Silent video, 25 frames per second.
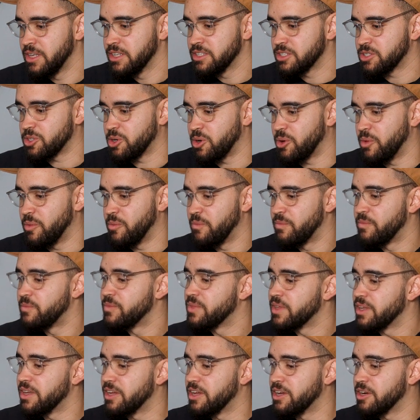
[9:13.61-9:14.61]
So
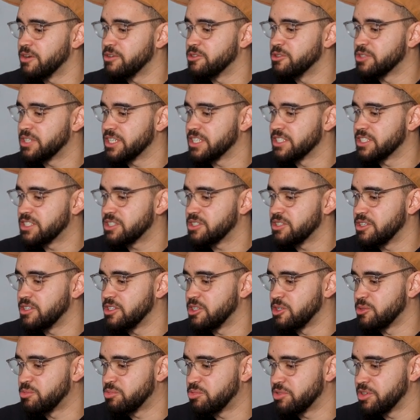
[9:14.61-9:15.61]
here you can see a
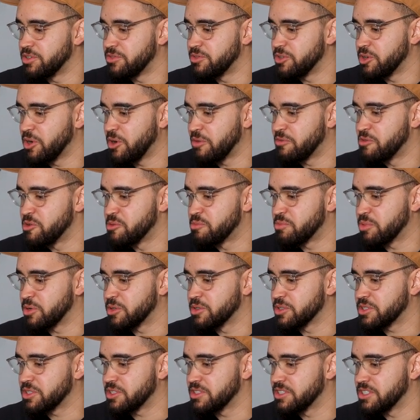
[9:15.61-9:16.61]
little preview of the
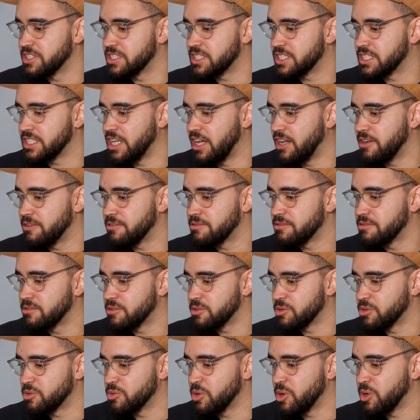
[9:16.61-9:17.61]
person itself
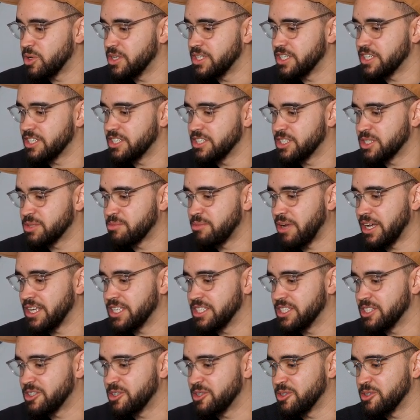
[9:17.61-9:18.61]
rolling on his
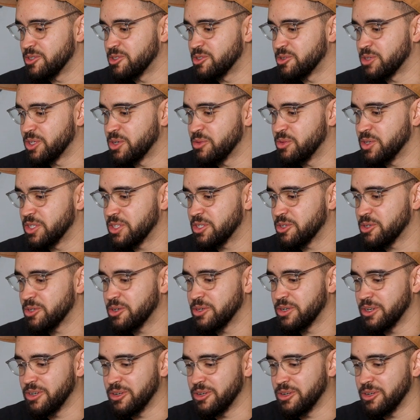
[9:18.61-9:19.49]
bicycle during winter,